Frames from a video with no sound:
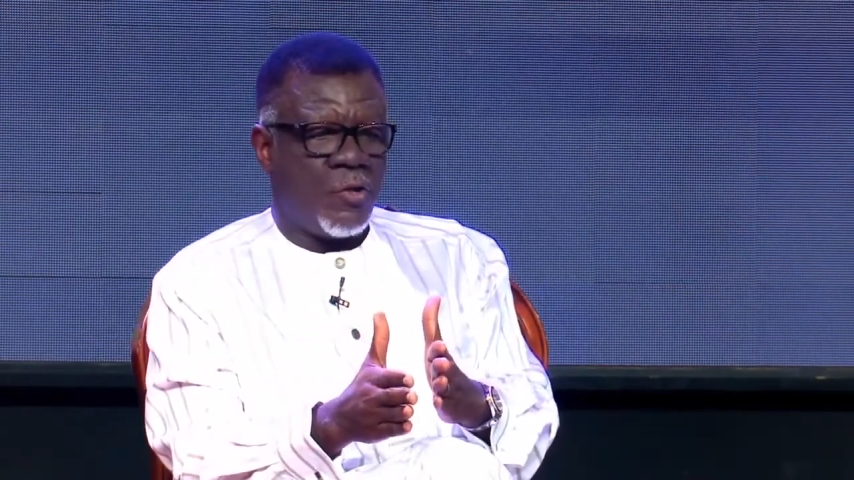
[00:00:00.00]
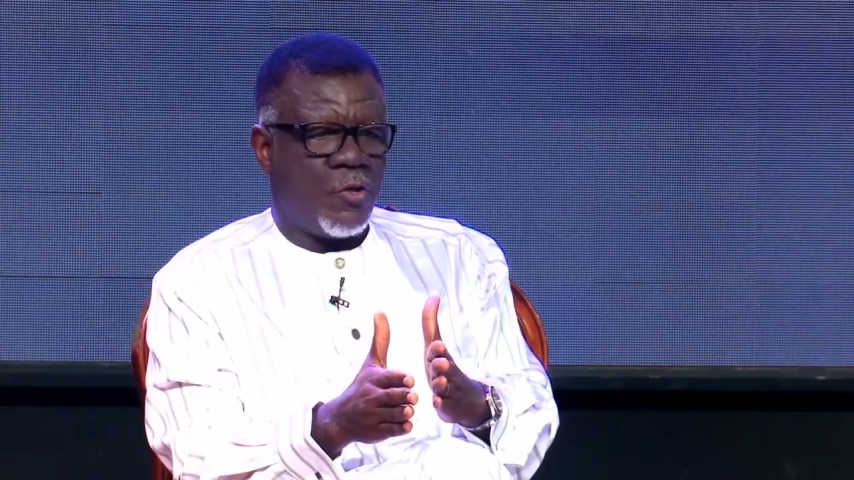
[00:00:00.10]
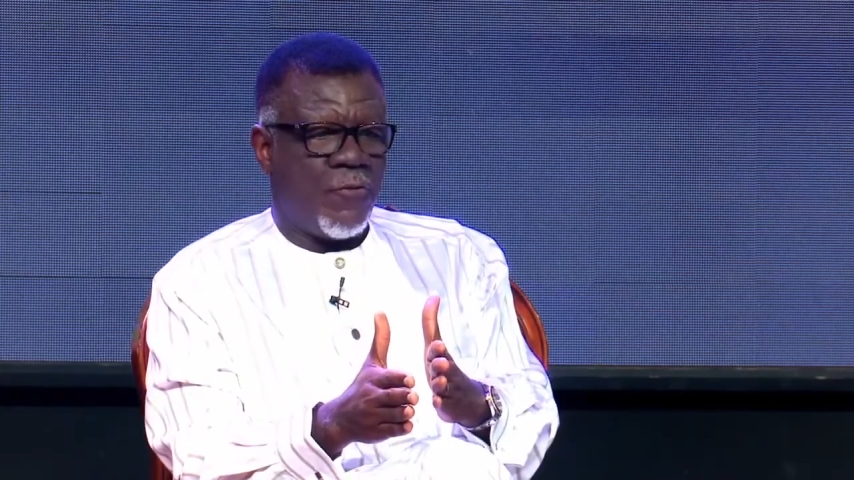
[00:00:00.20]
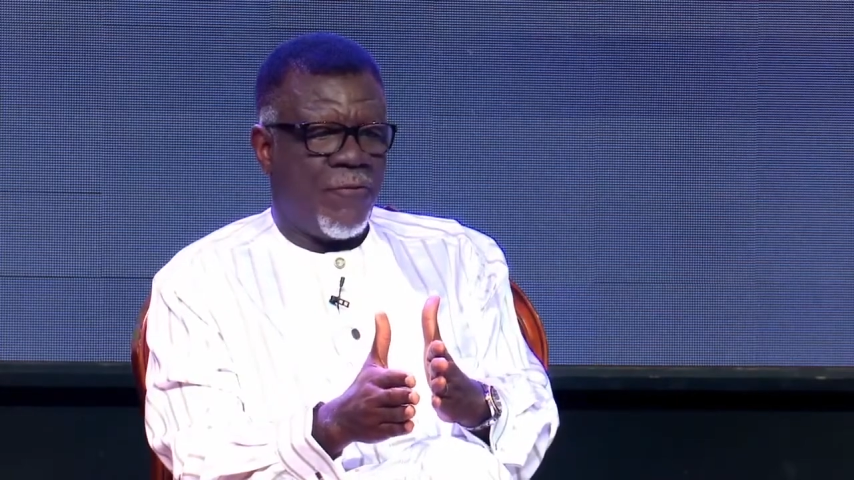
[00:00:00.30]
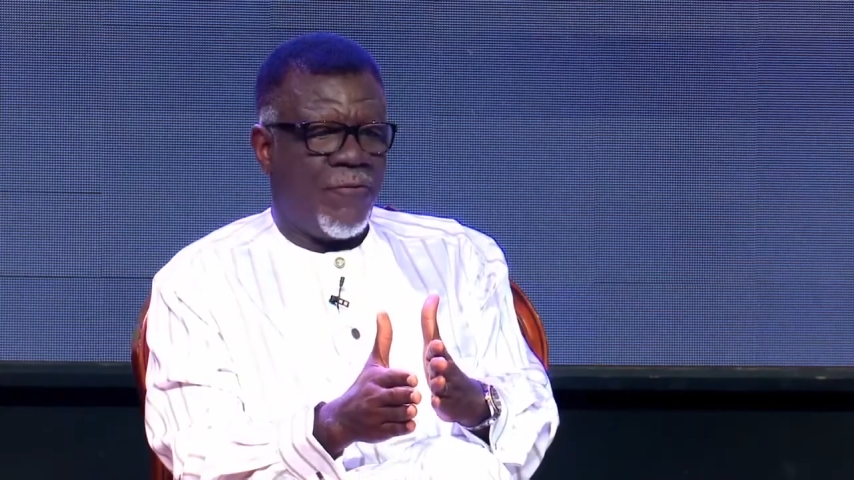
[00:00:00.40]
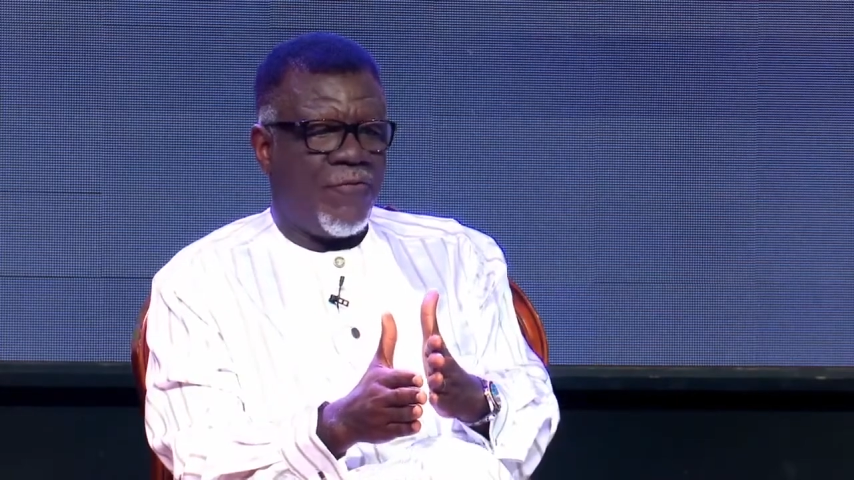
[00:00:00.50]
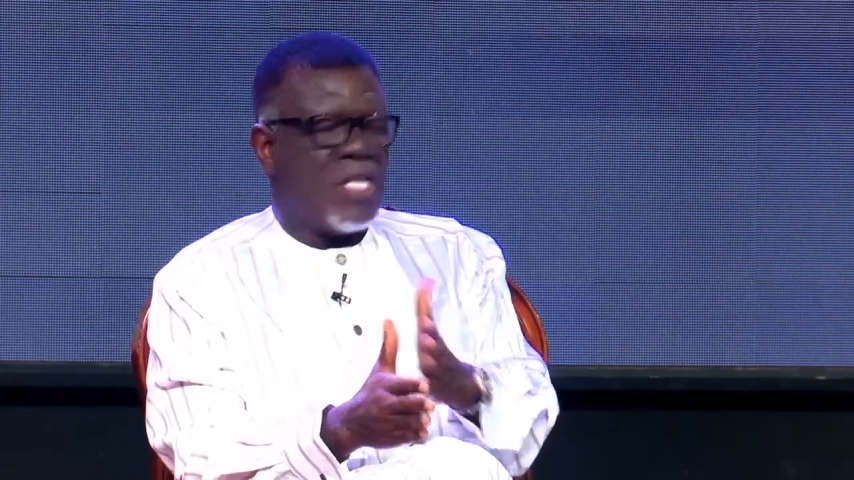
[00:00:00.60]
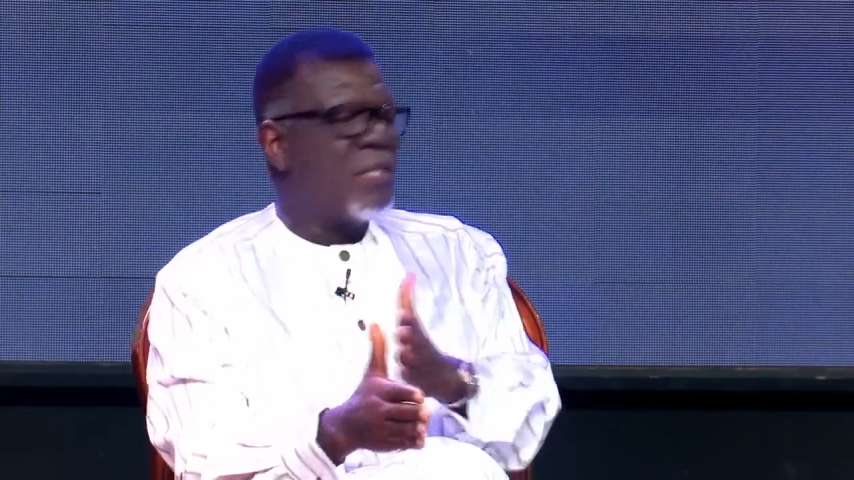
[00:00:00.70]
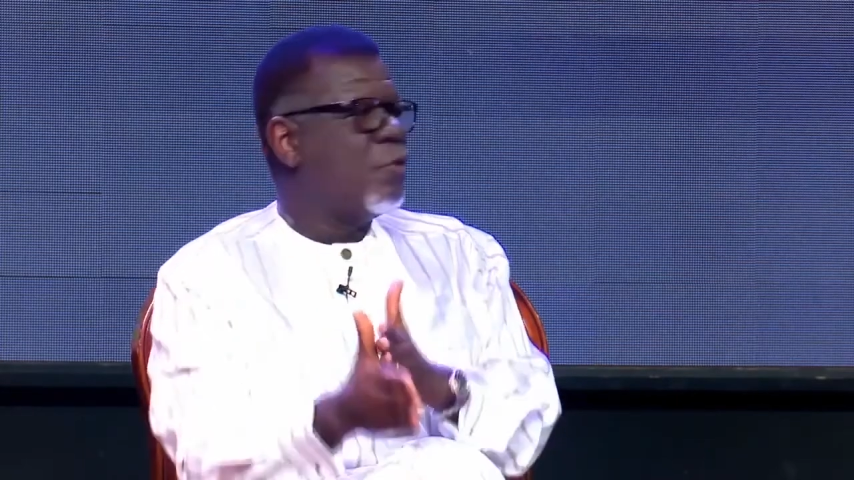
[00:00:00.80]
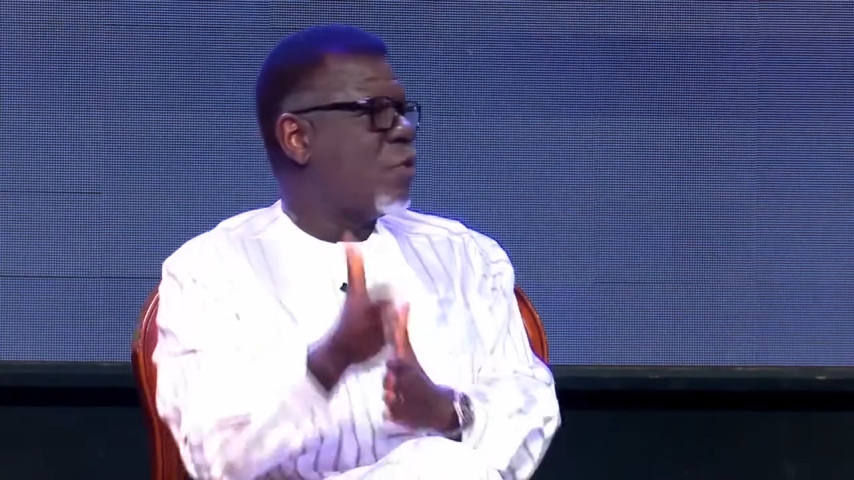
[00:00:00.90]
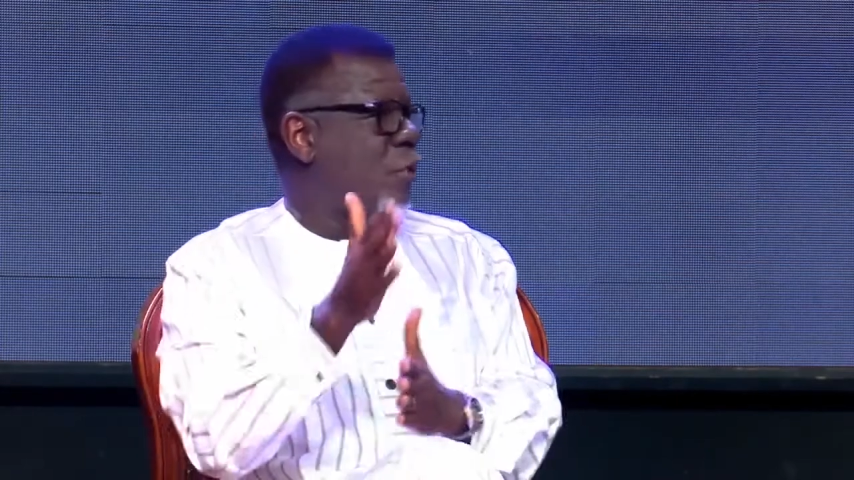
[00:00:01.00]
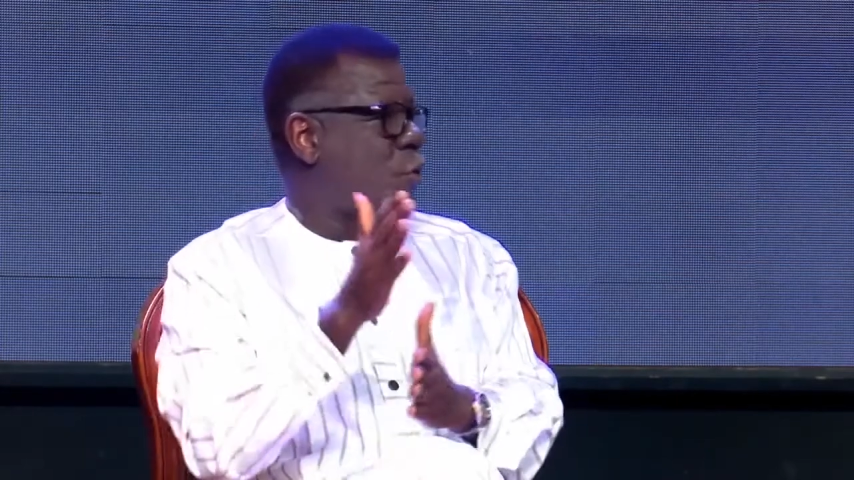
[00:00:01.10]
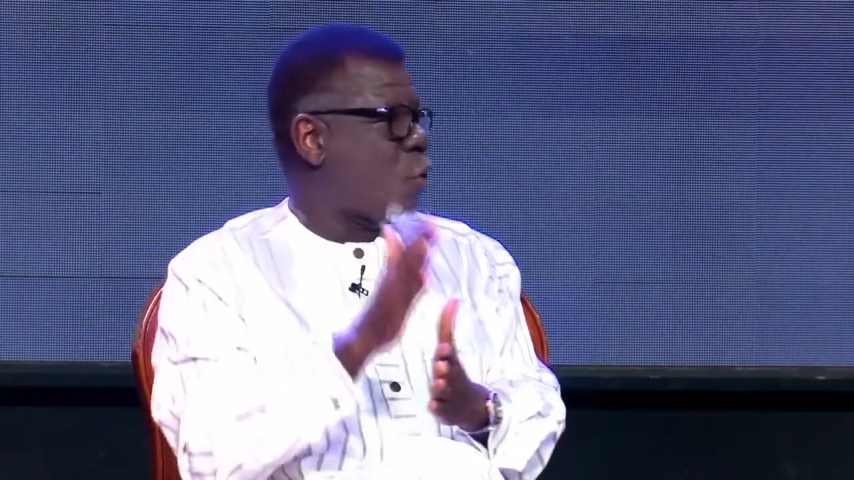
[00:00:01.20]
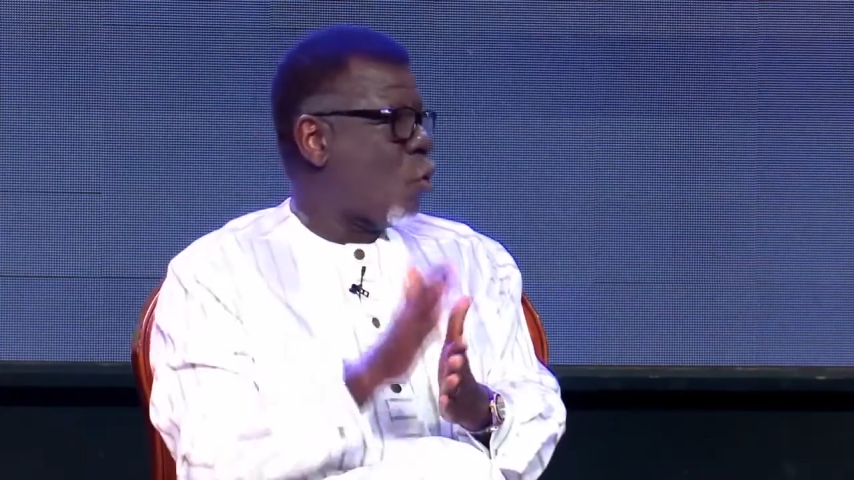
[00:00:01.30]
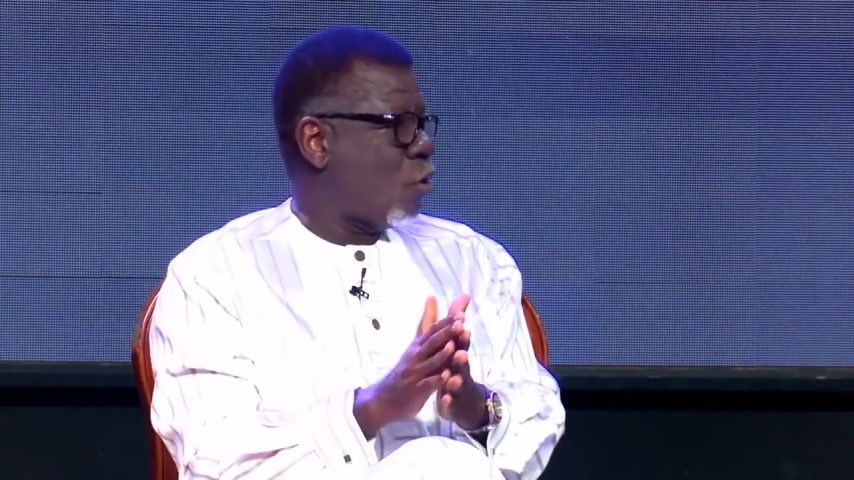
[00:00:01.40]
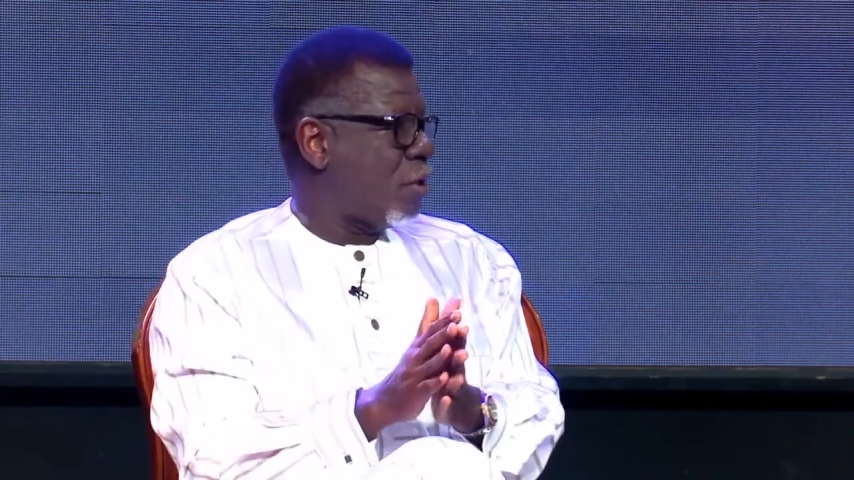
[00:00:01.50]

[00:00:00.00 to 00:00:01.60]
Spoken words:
feel restored.